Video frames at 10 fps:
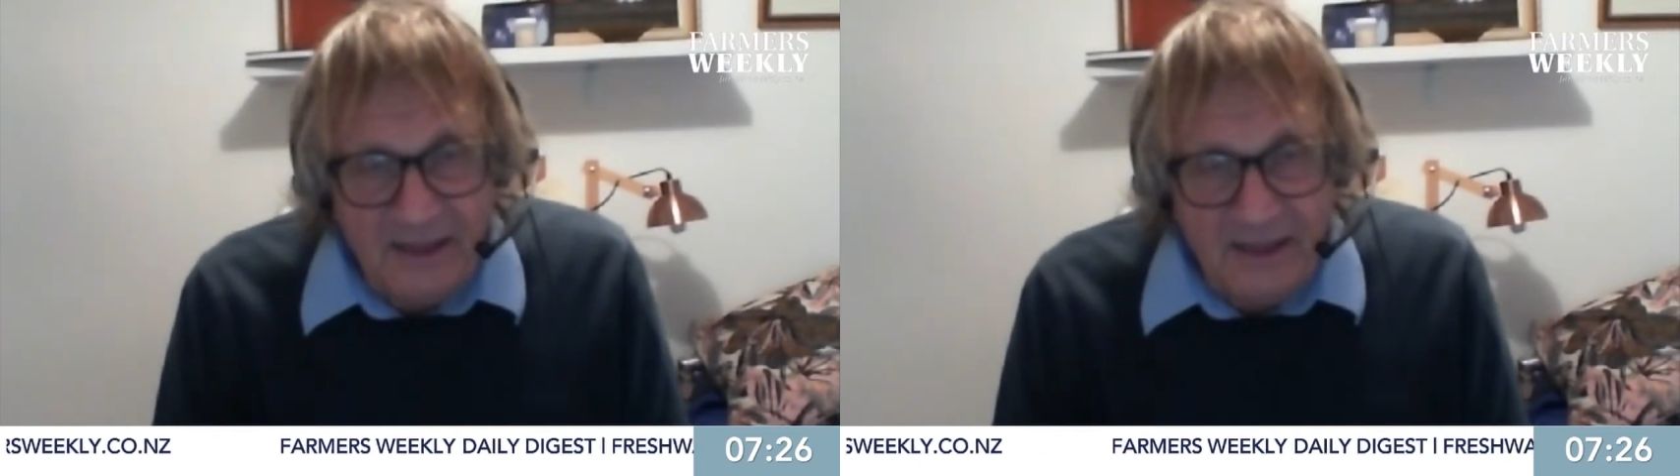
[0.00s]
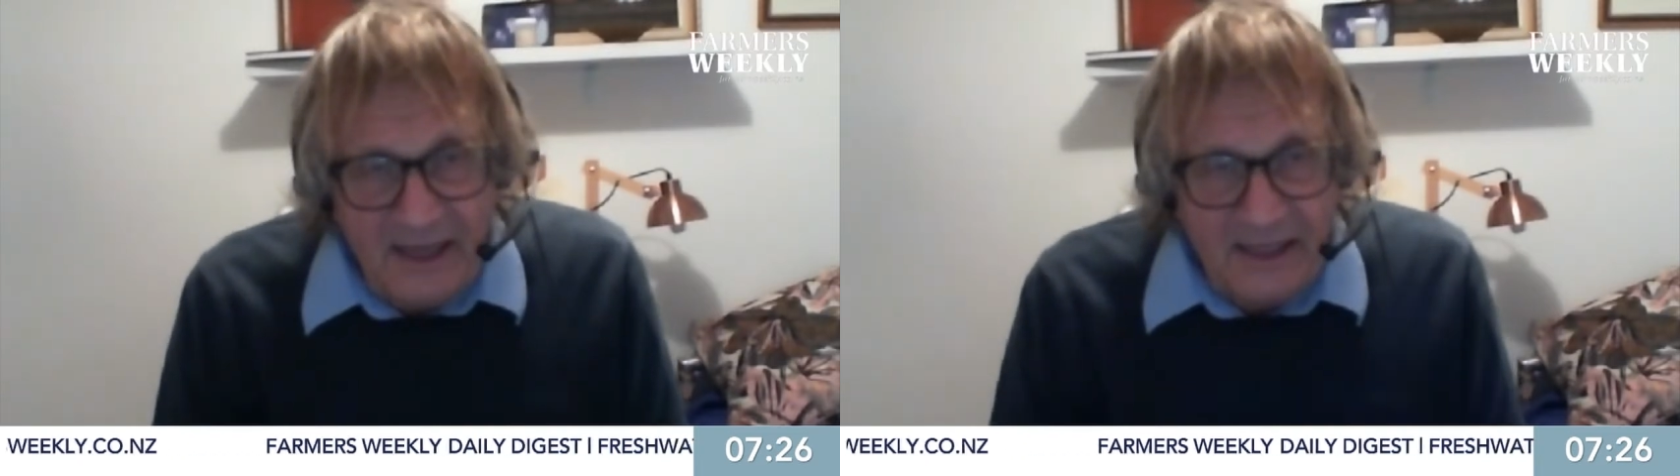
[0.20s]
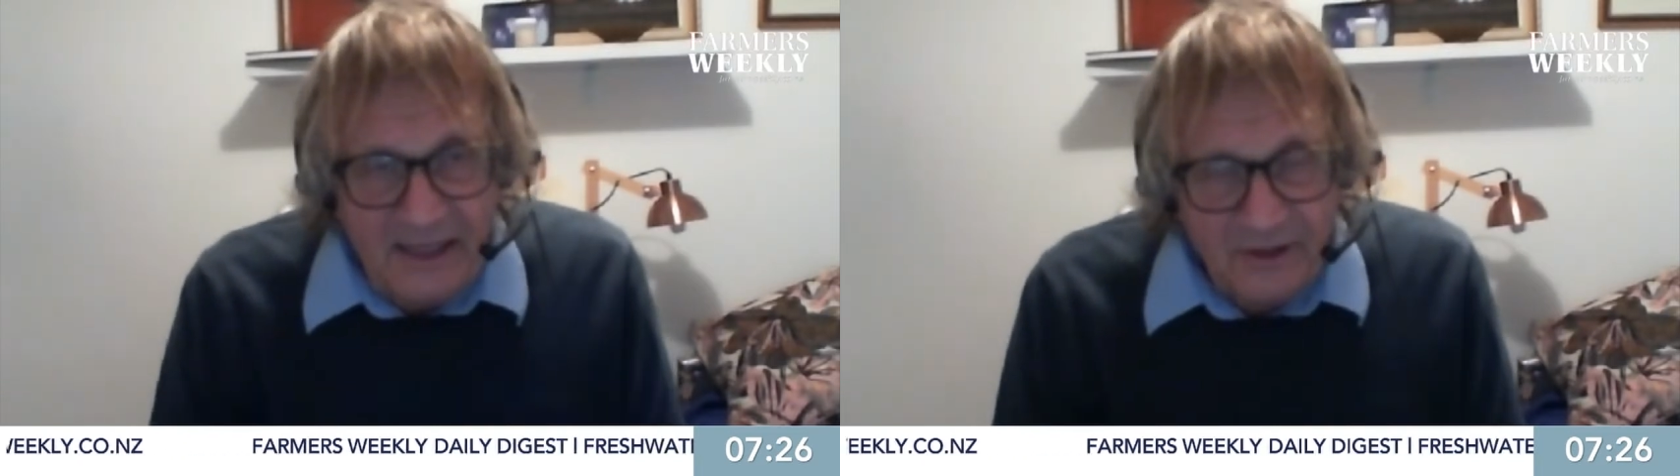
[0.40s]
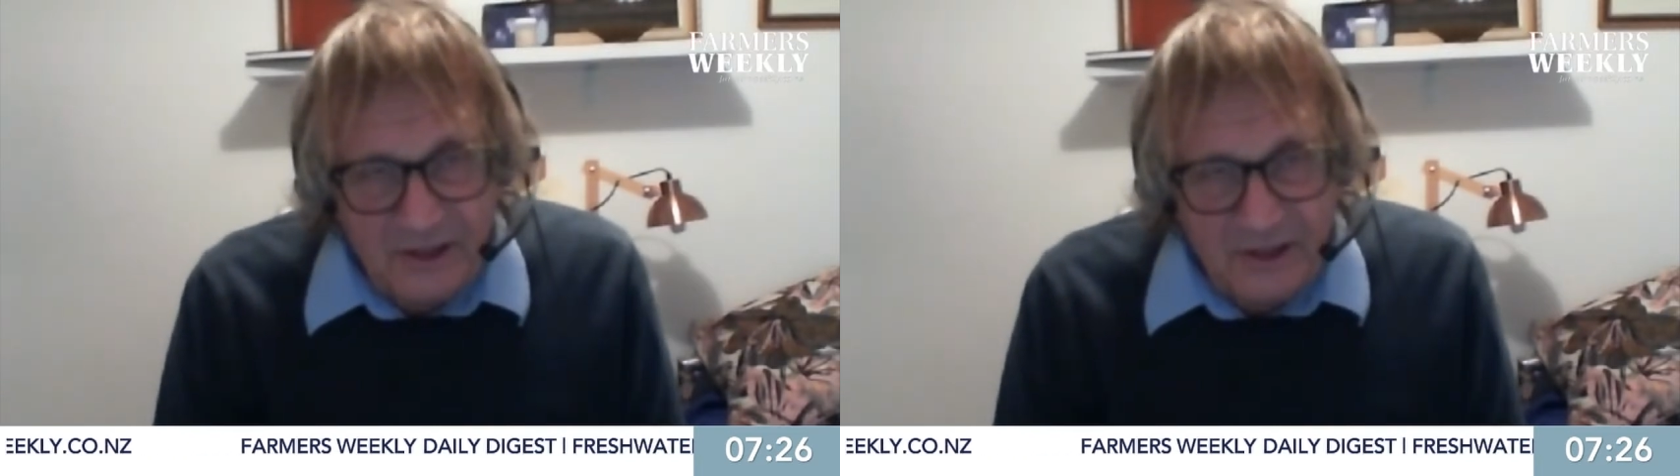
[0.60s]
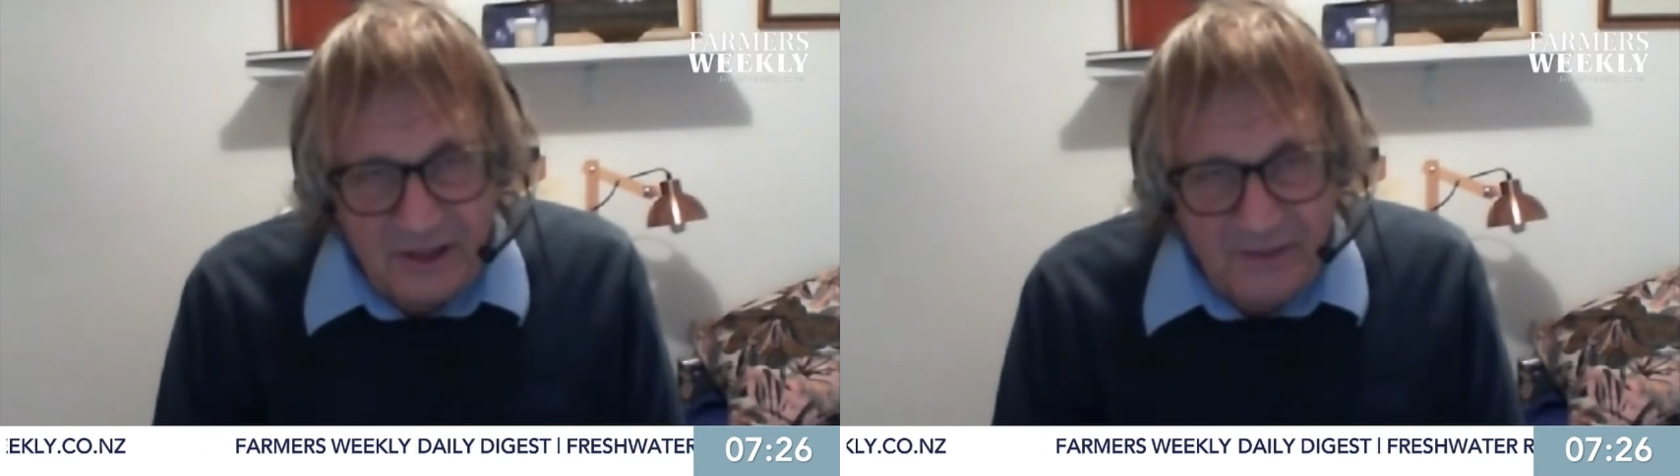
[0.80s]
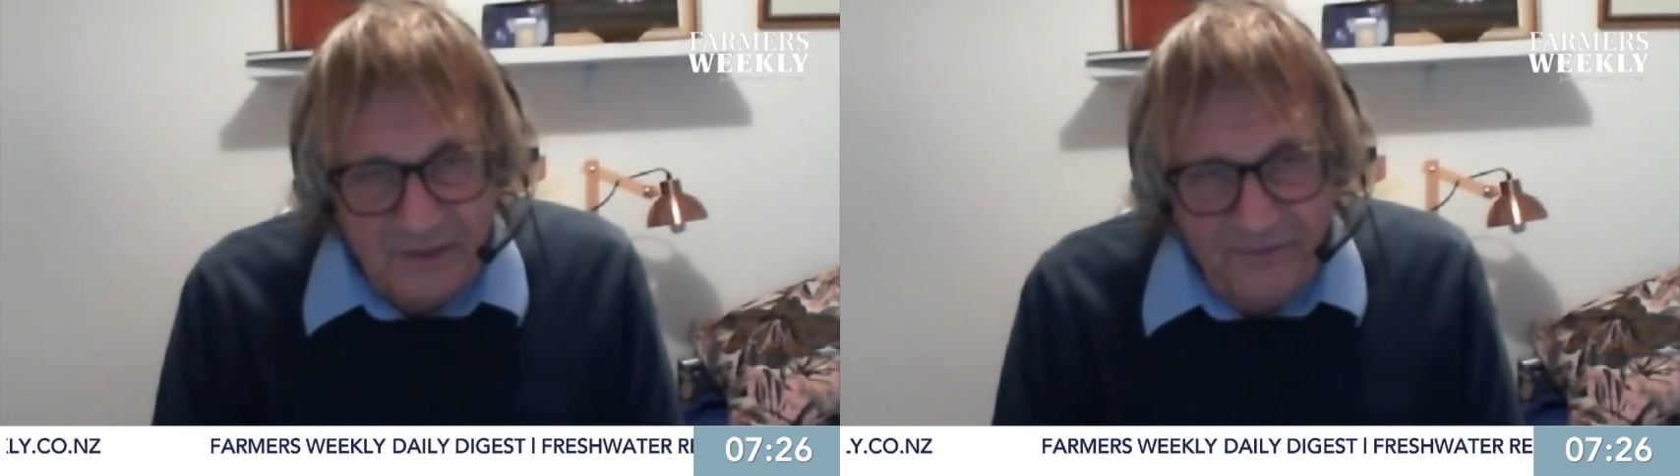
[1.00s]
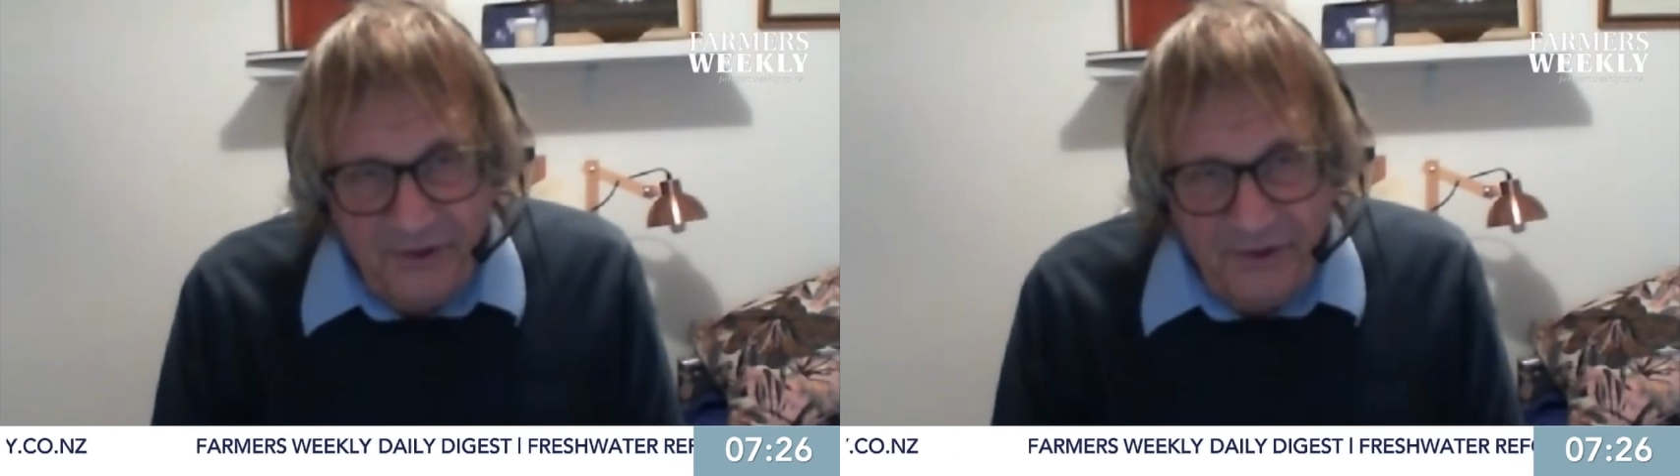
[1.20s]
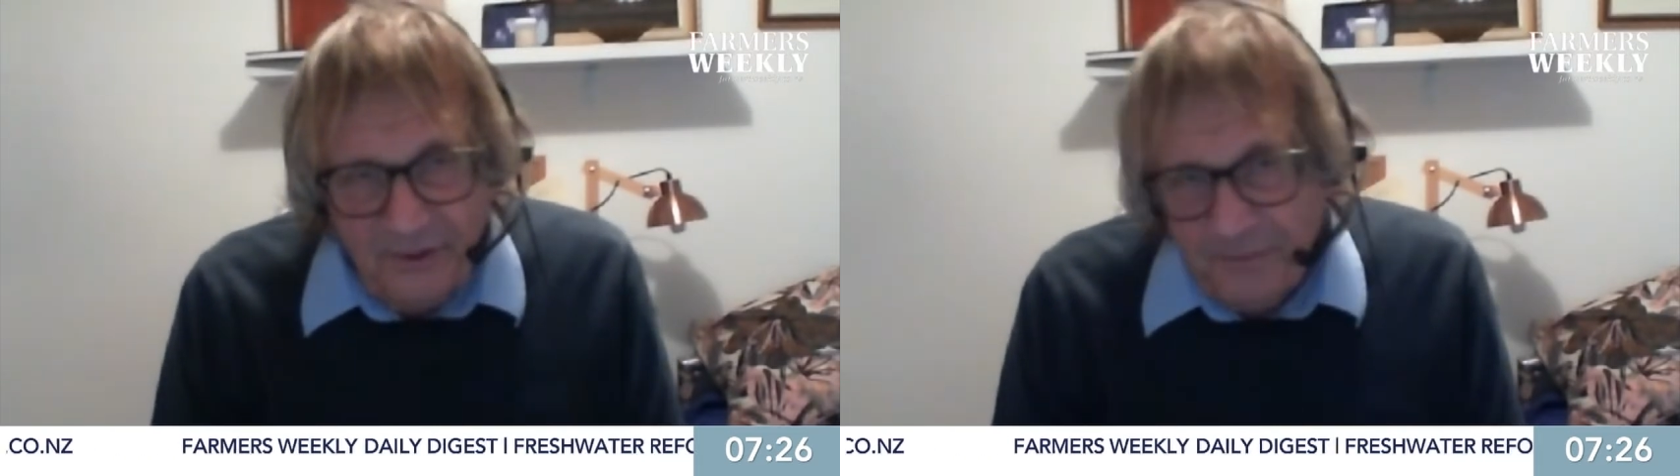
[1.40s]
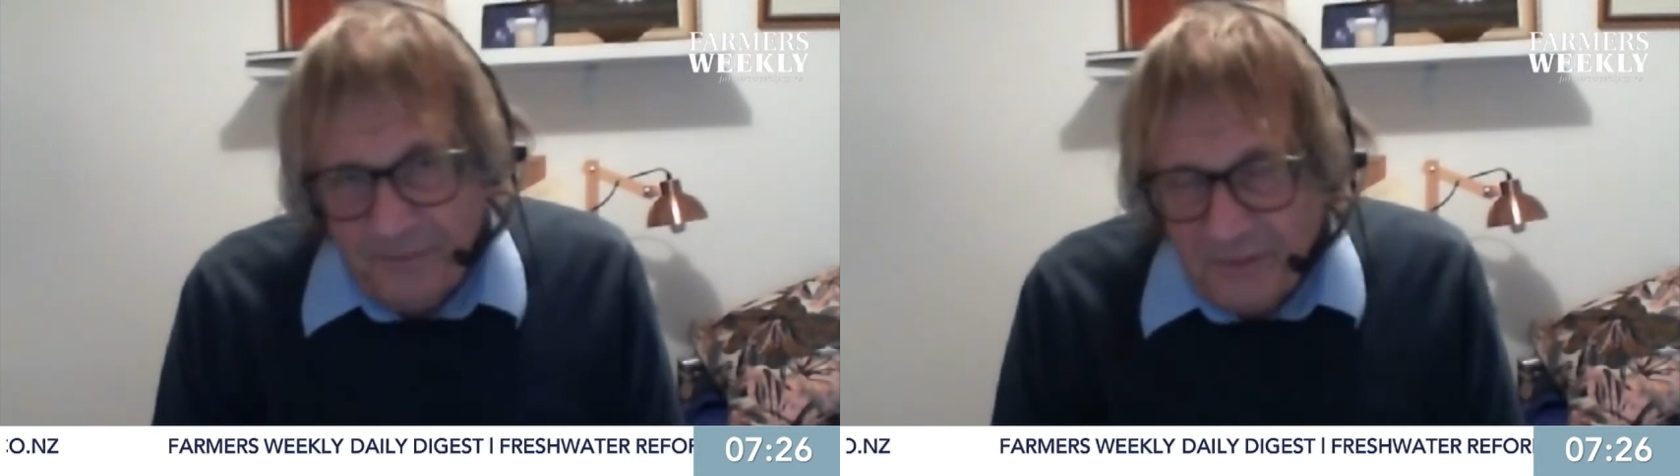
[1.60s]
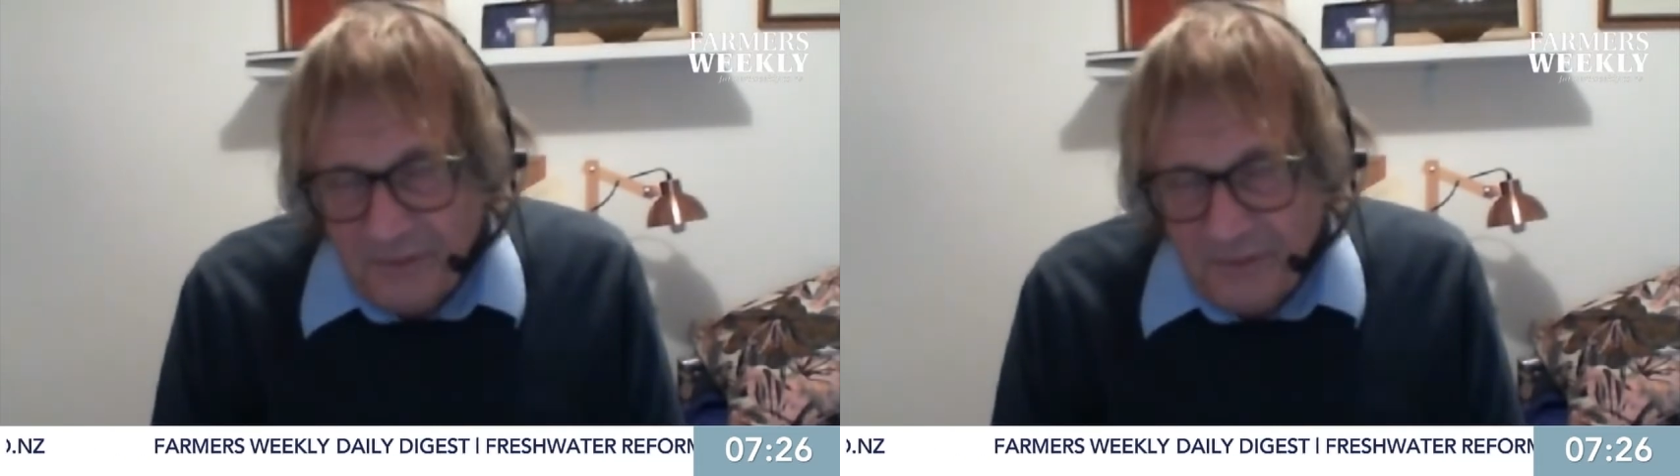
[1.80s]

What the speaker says: in that ecosystem for